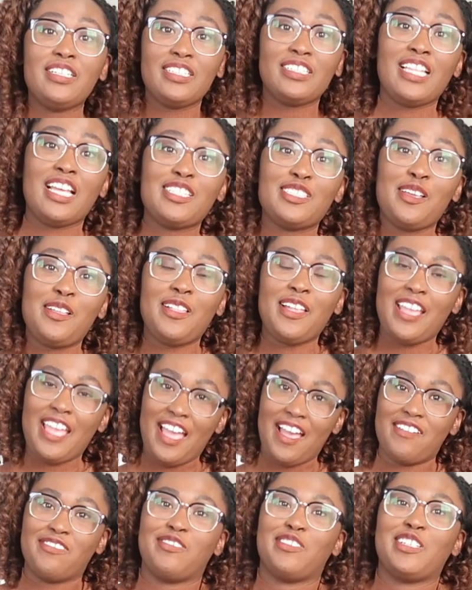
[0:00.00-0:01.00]
And that's all I
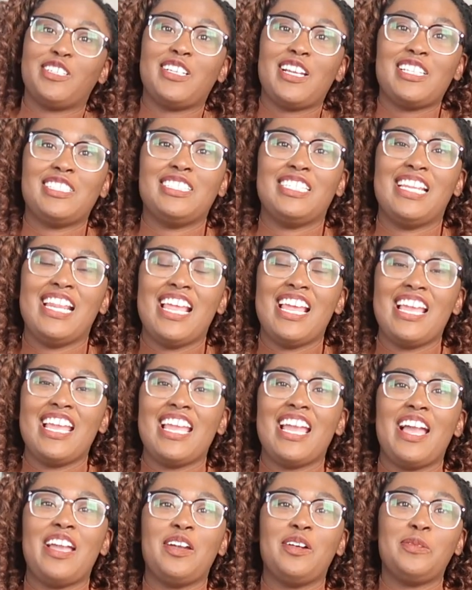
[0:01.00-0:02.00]
have for you guys
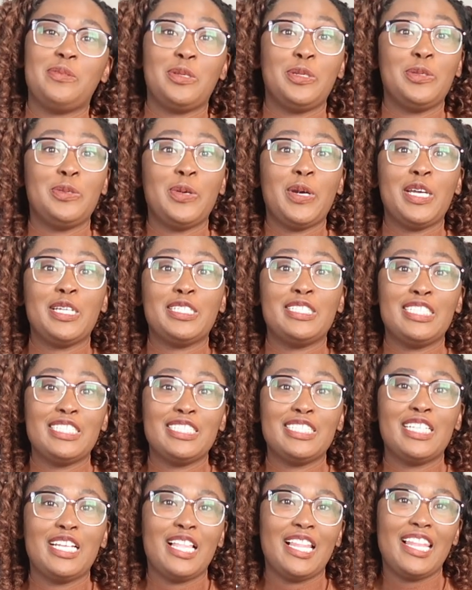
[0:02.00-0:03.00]
today. I hope you
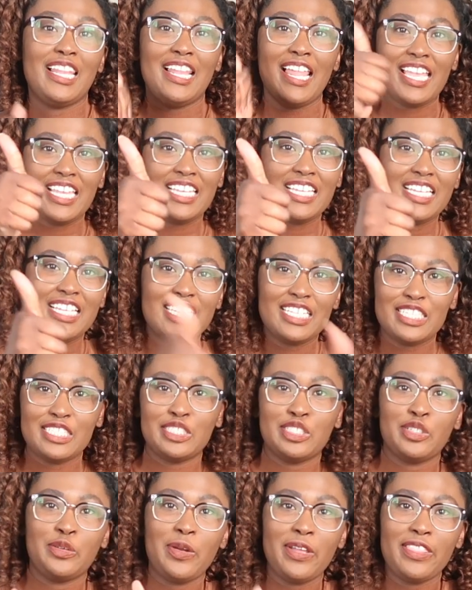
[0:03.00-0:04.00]
did like and
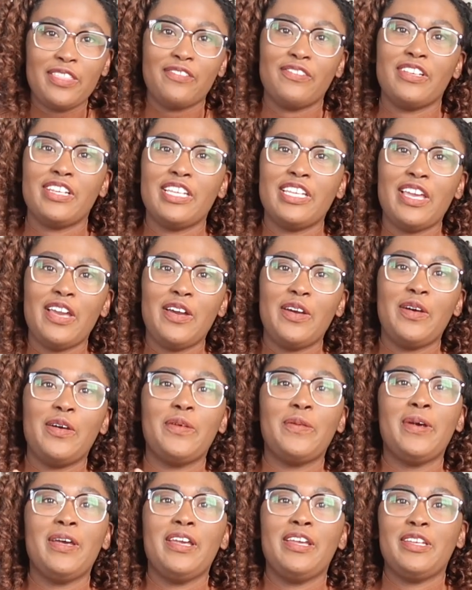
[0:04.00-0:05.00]
enjoy the
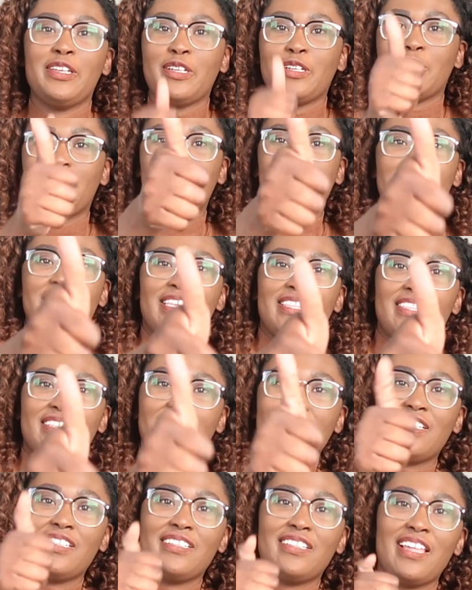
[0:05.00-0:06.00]
video. You can always hit
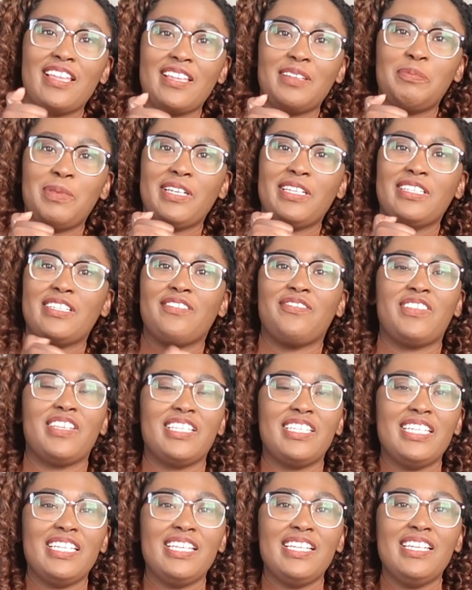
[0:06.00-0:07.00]
the like button if
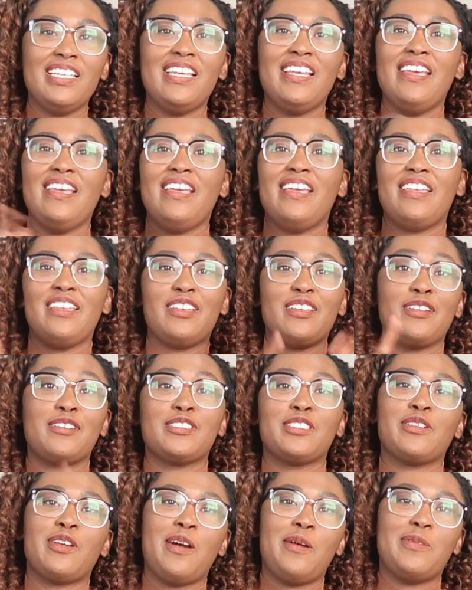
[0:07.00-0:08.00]
you did. You can
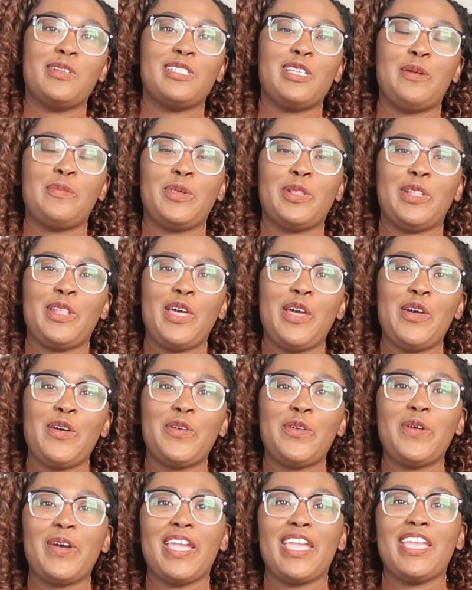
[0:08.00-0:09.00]
also comment down
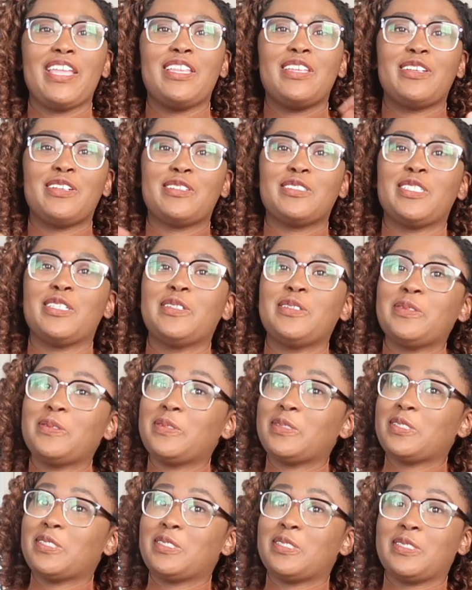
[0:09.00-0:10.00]
below, and you can
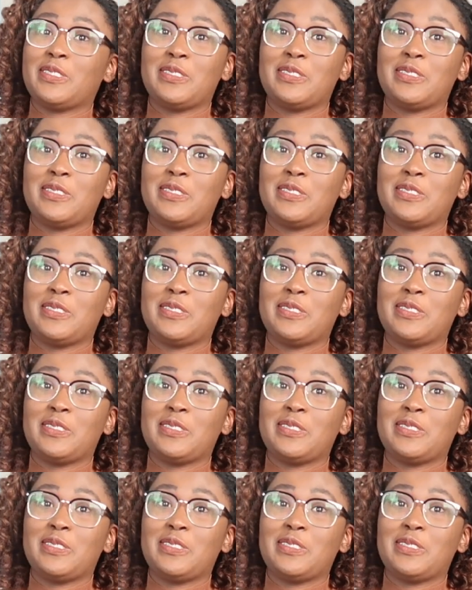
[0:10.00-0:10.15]
also